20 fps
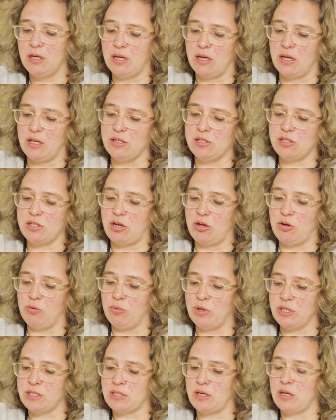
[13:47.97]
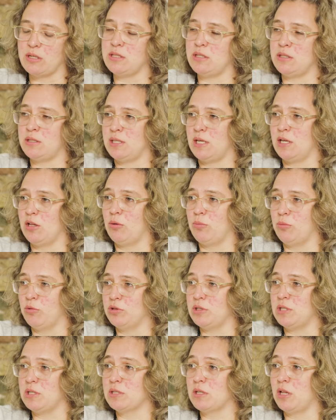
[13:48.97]
And so we're starting to see a lot more
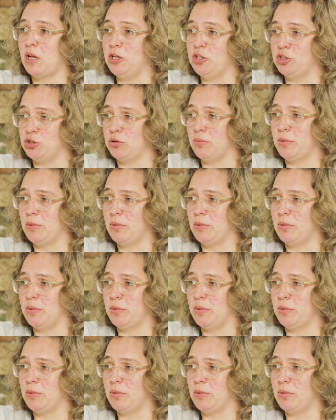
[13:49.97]
disclosure